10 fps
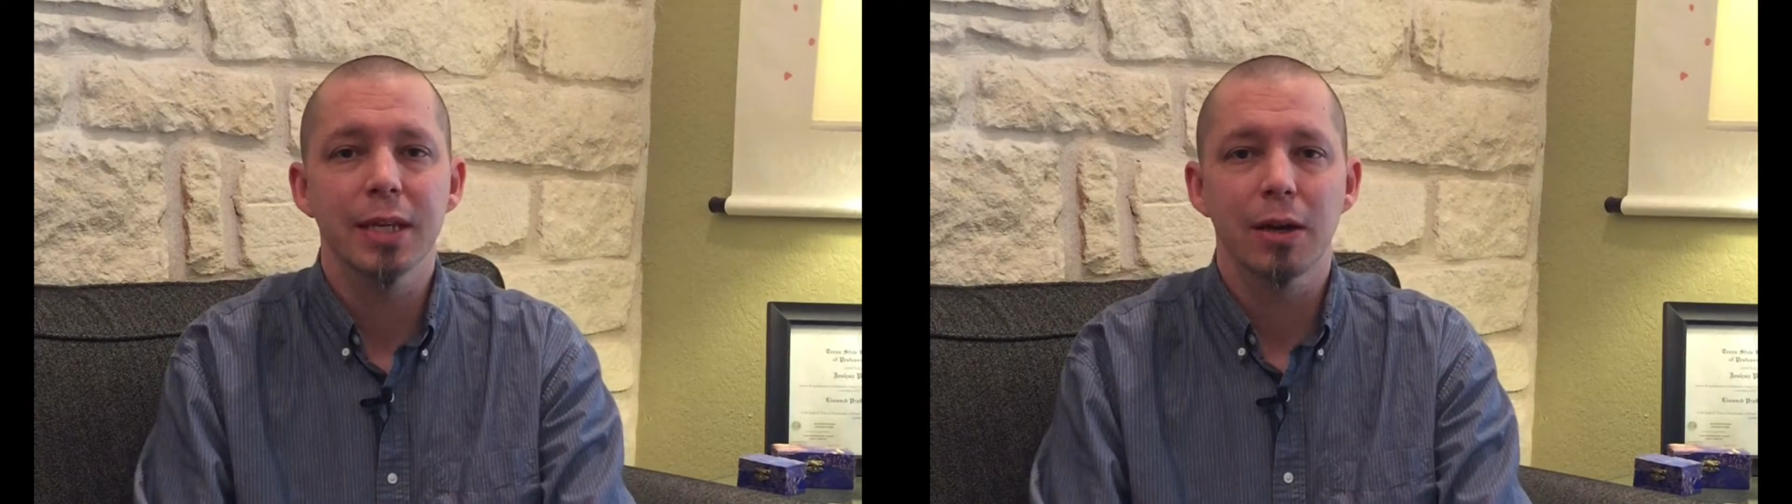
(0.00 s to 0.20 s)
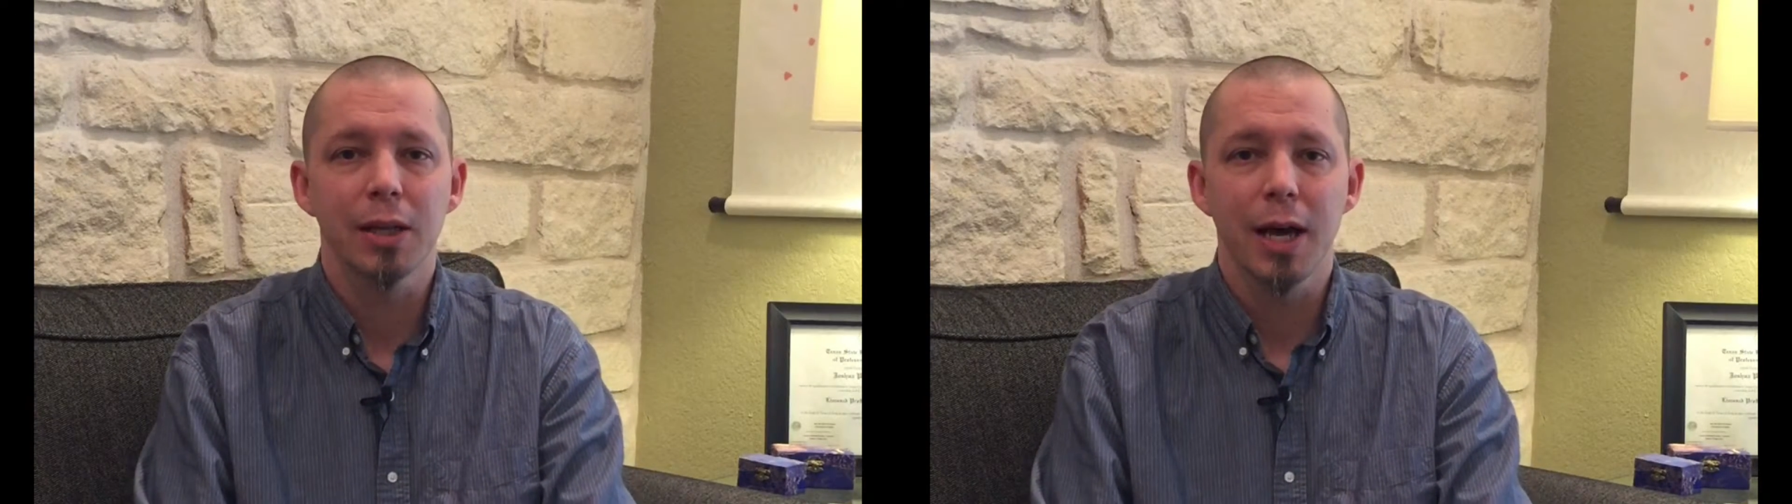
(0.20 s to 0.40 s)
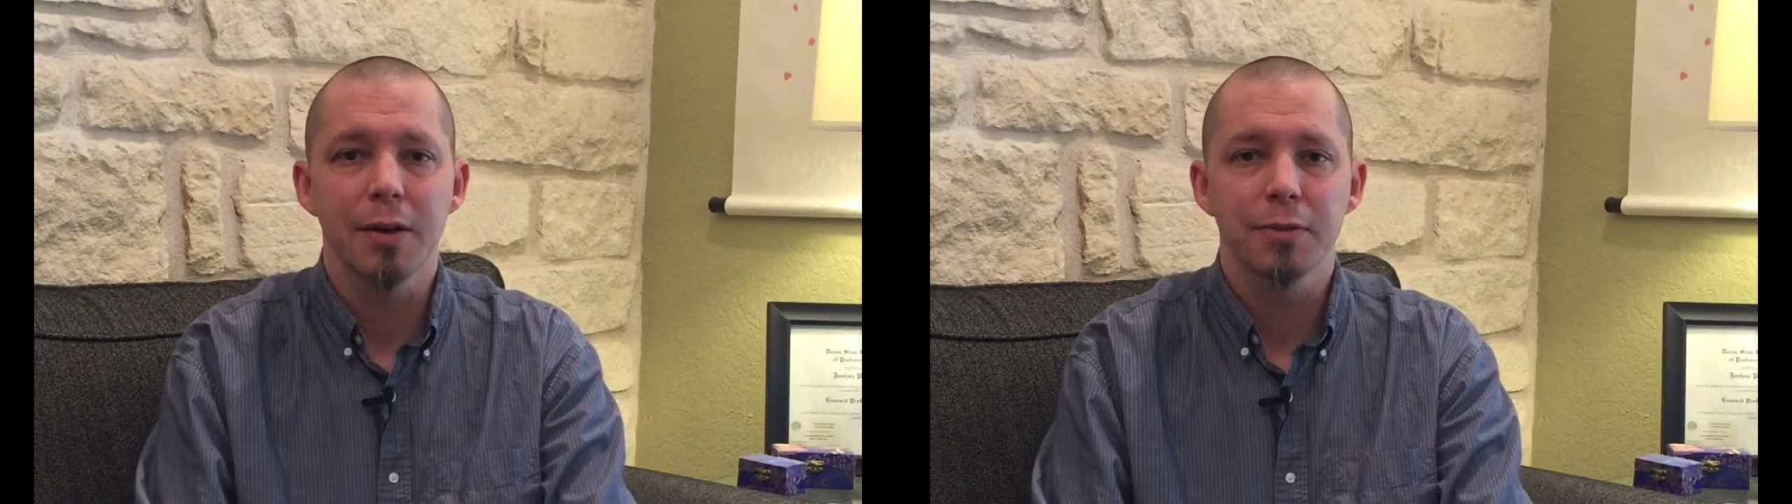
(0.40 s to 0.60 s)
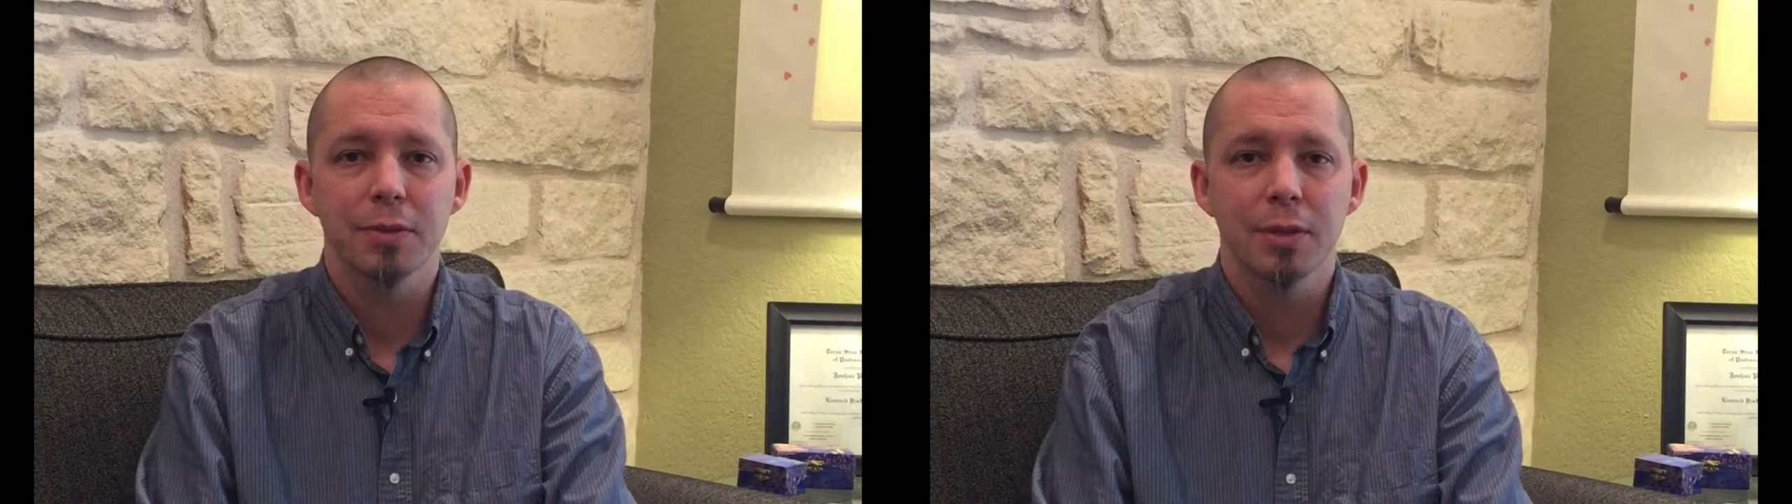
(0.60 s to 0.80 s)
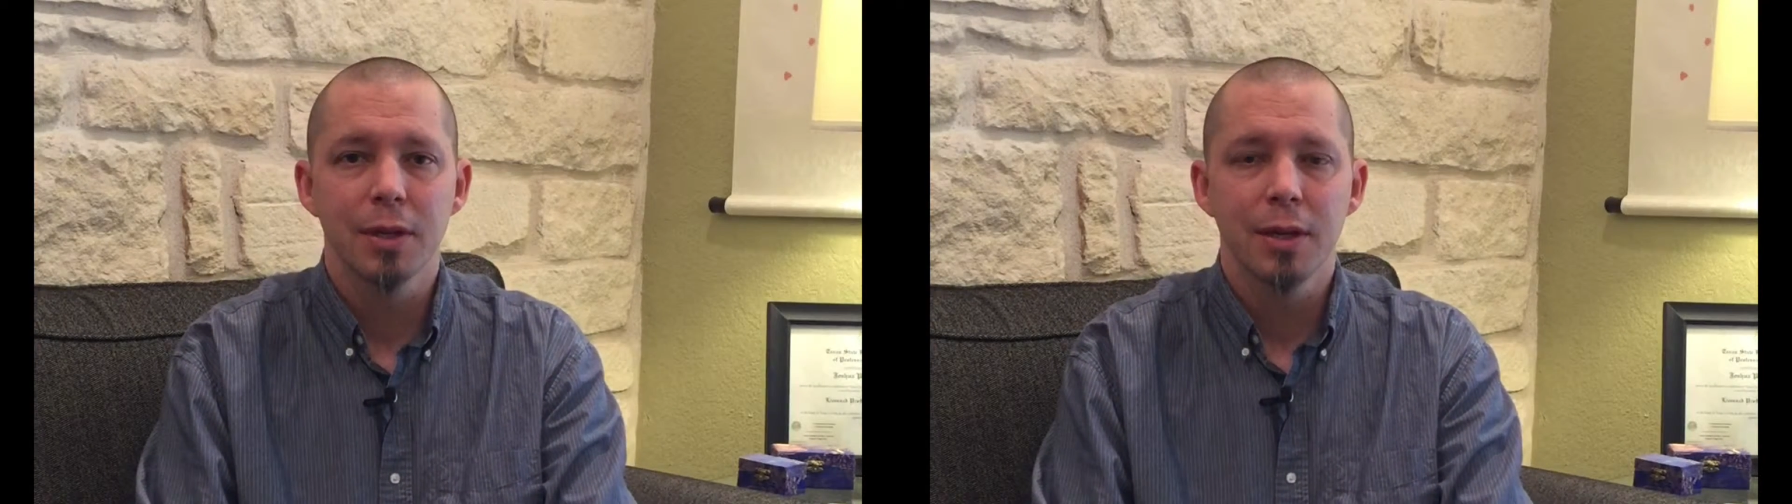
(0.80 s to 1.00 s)
in our lives.
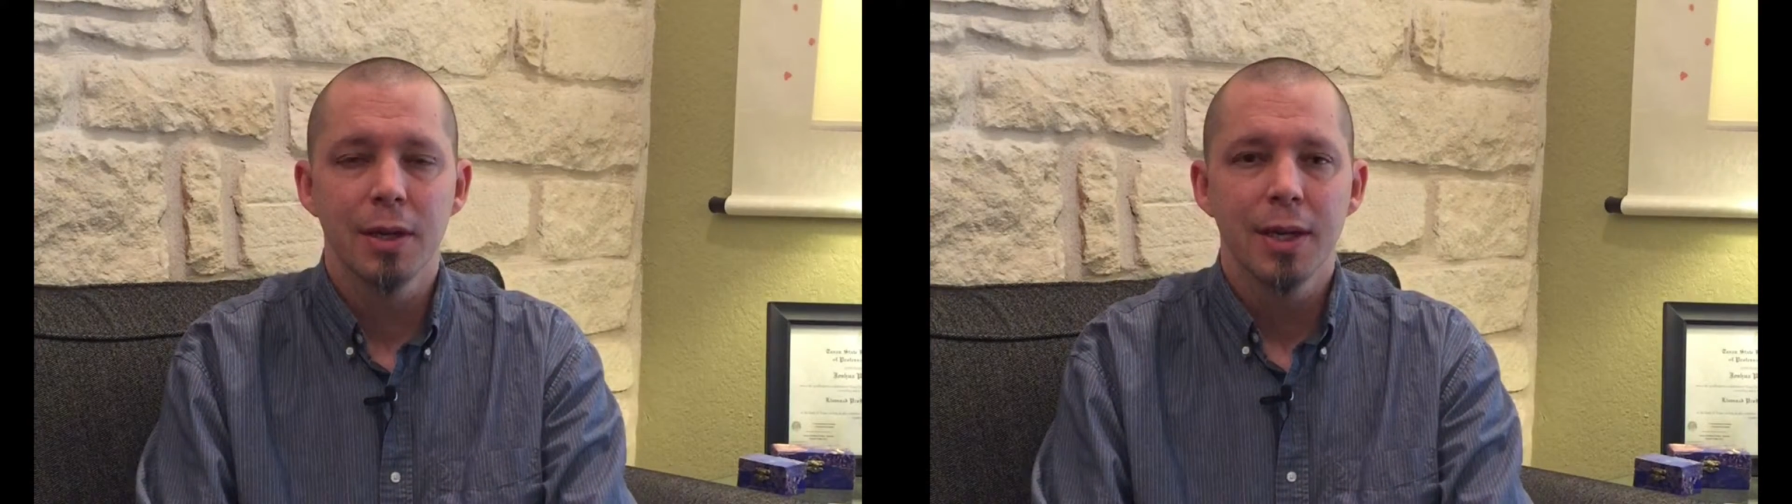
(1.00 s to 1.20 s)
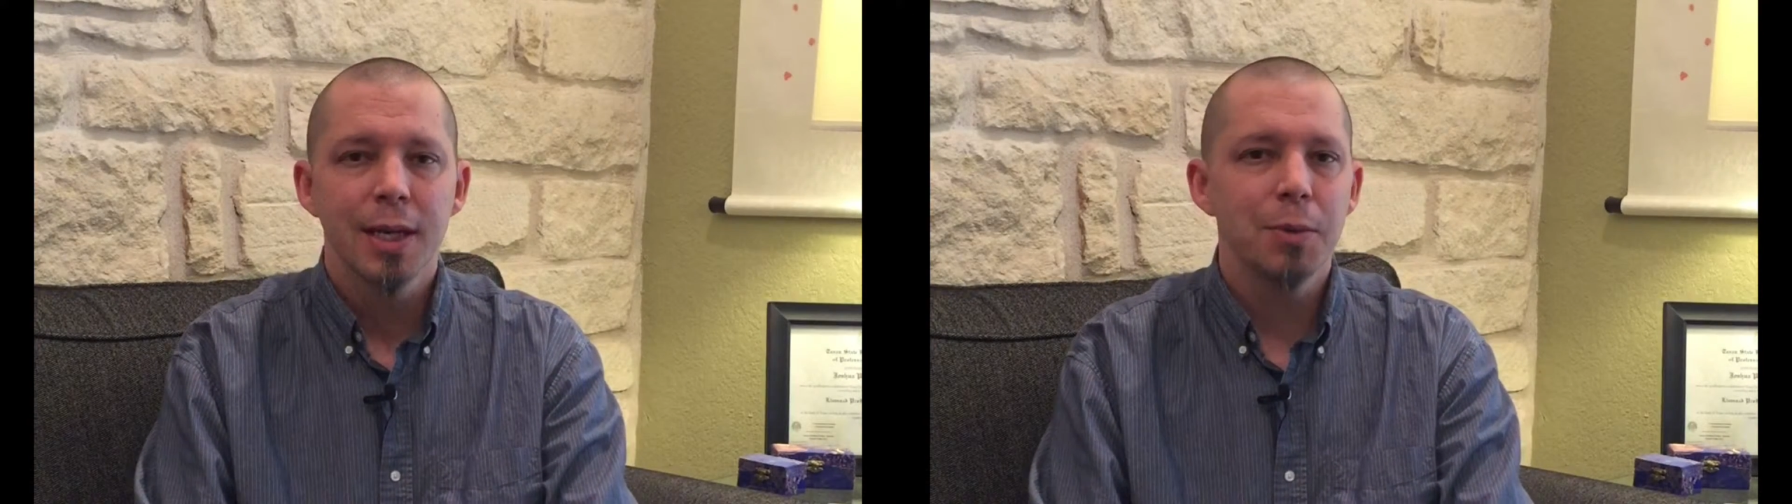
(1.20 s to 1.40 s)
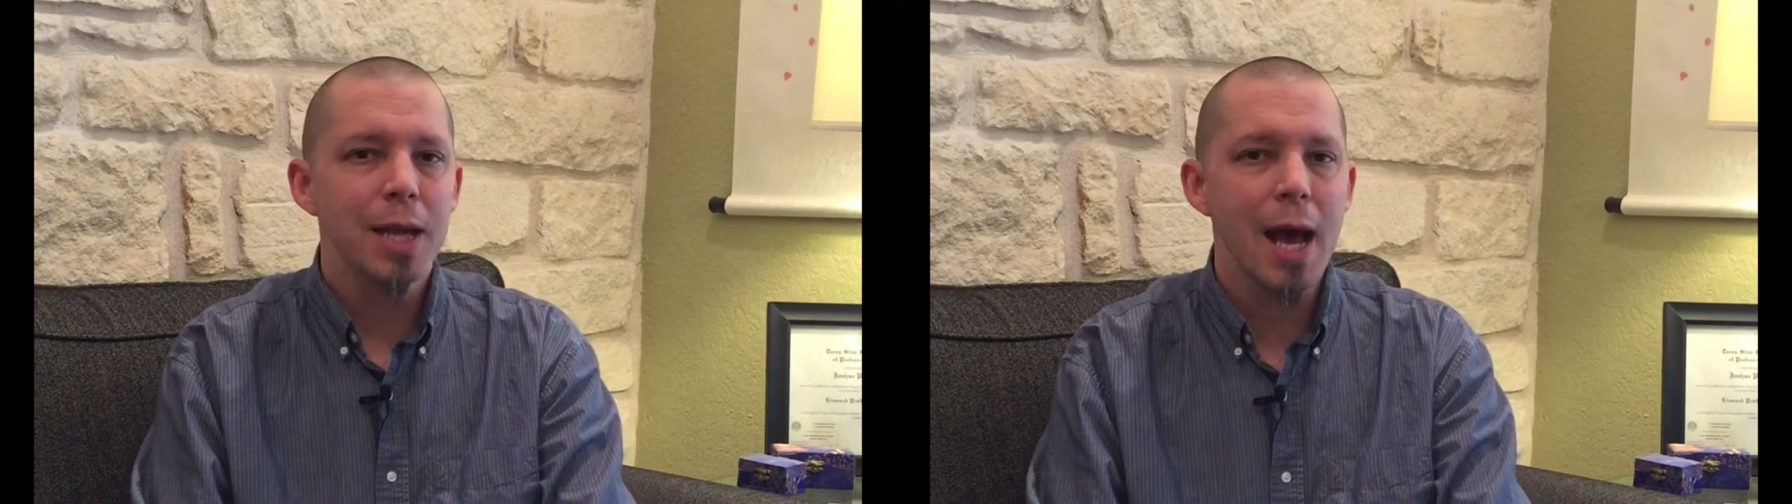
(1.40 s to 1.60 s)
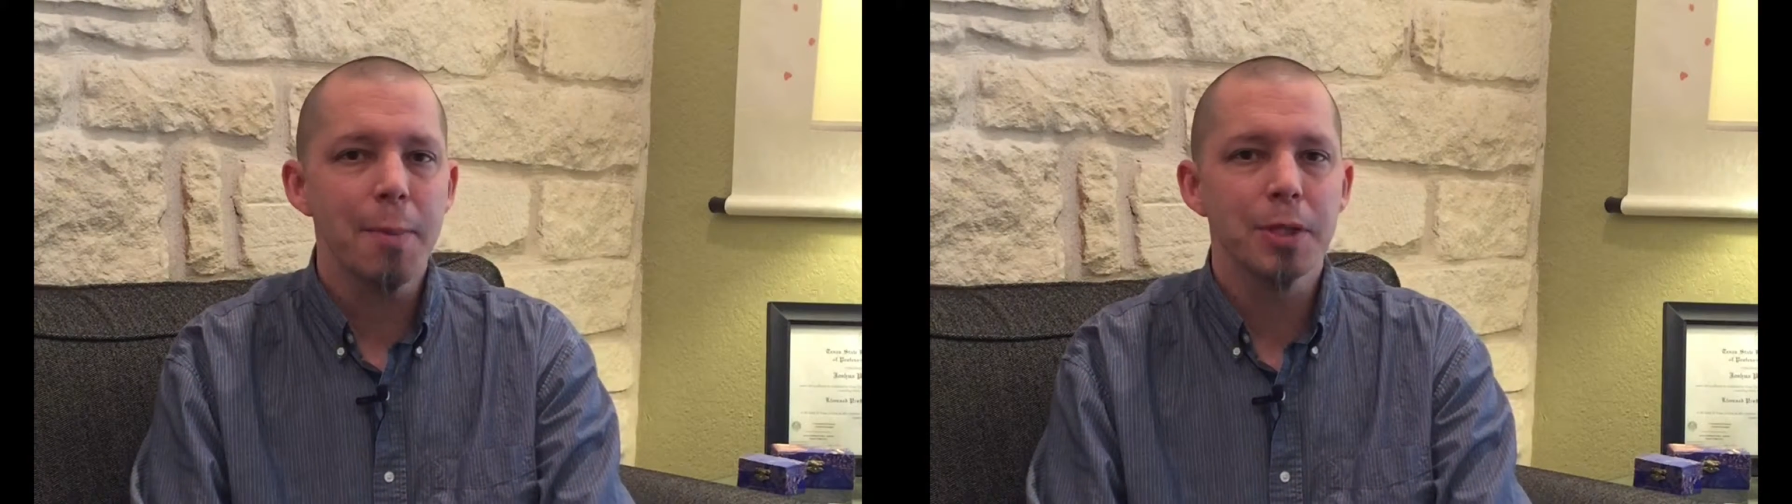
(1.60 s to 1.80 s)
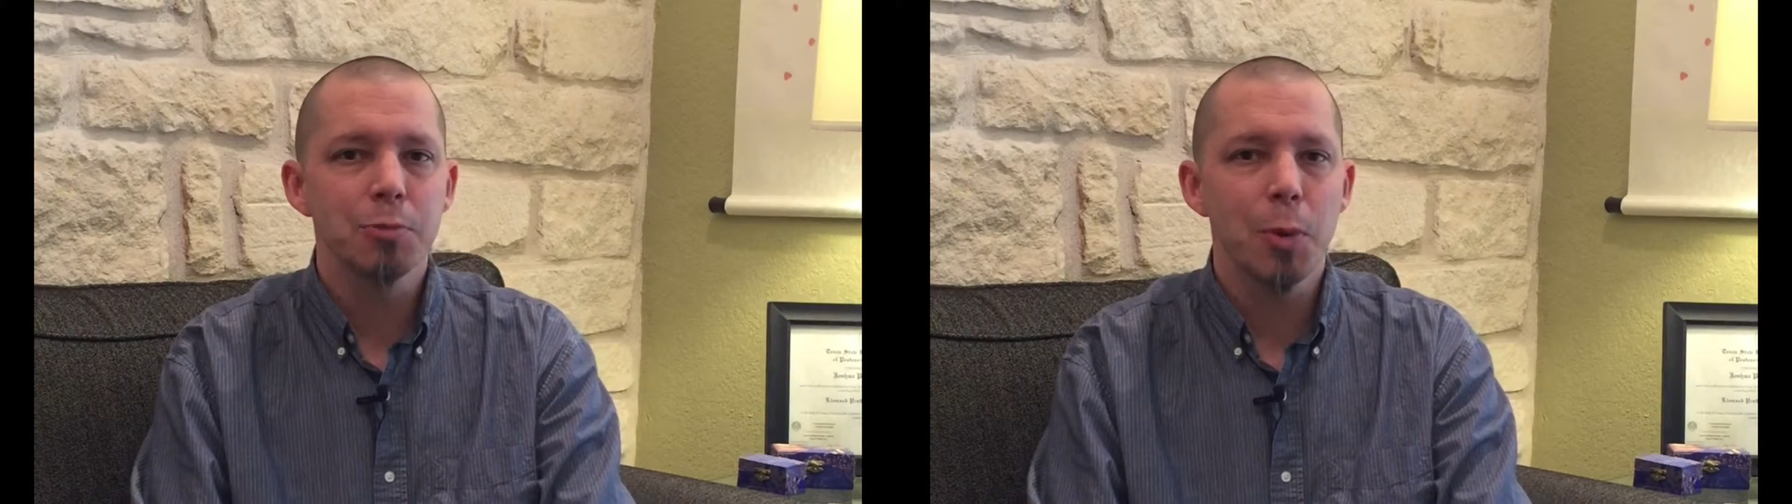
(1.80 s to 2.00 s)
And what happens